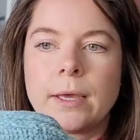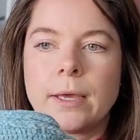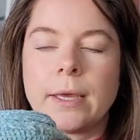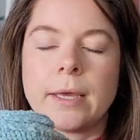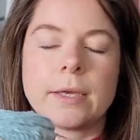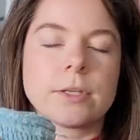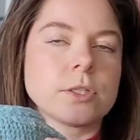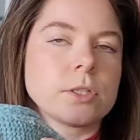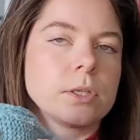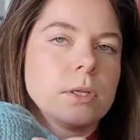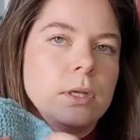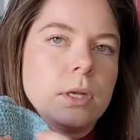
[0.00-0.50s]

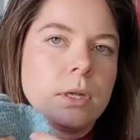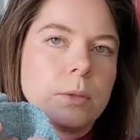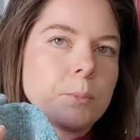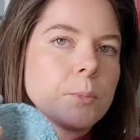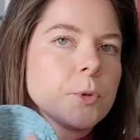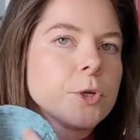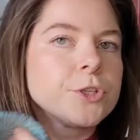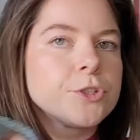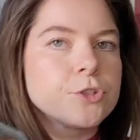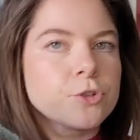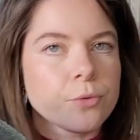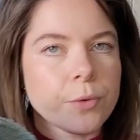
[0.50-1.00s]
has a lot
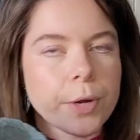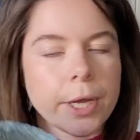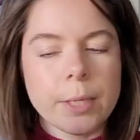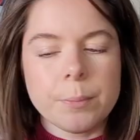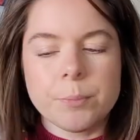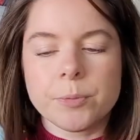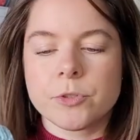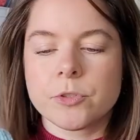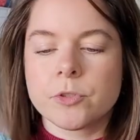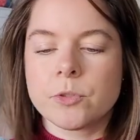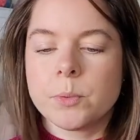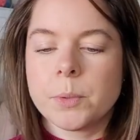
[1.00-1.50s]
more
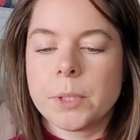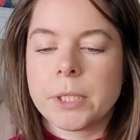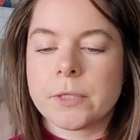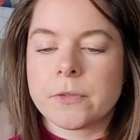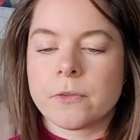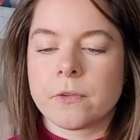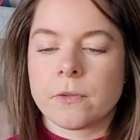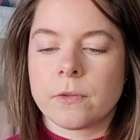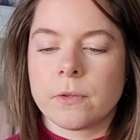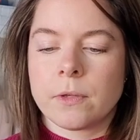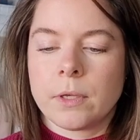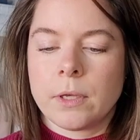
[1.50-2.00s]
drape to
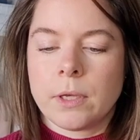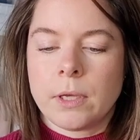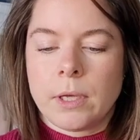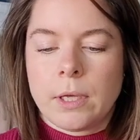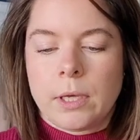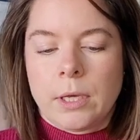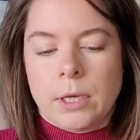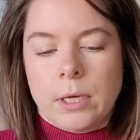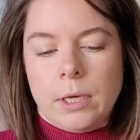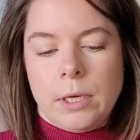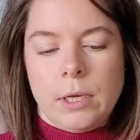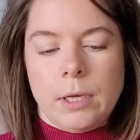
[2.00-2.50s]
it,
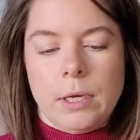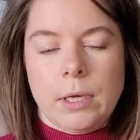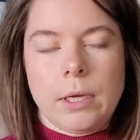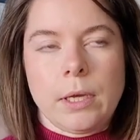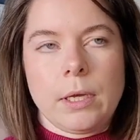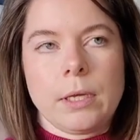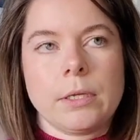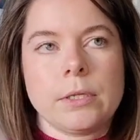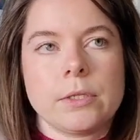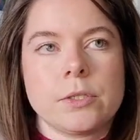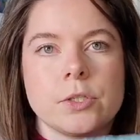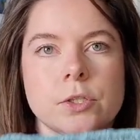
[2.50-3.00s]

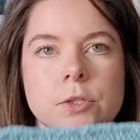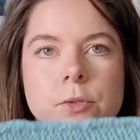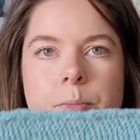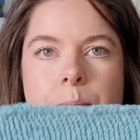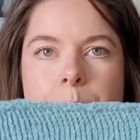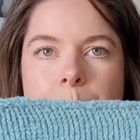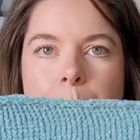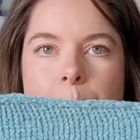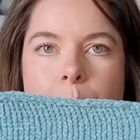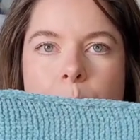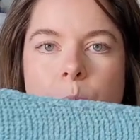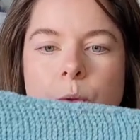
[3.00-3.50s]
and it's a
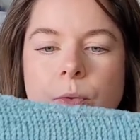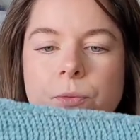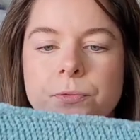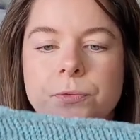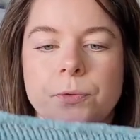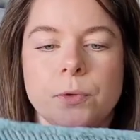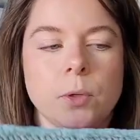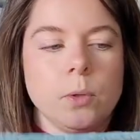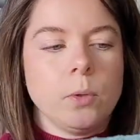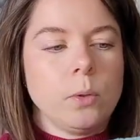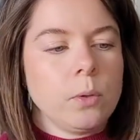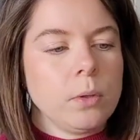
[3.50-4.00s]

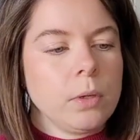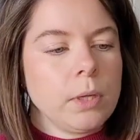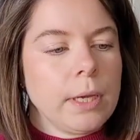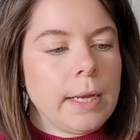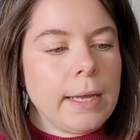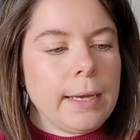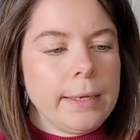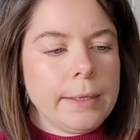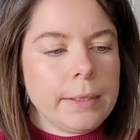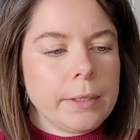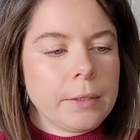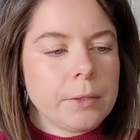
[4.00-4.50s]
beautiful
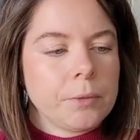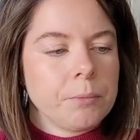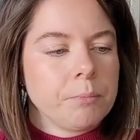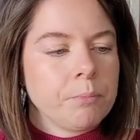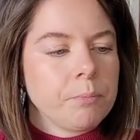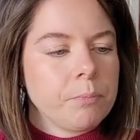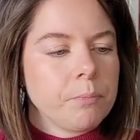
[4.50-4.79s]
like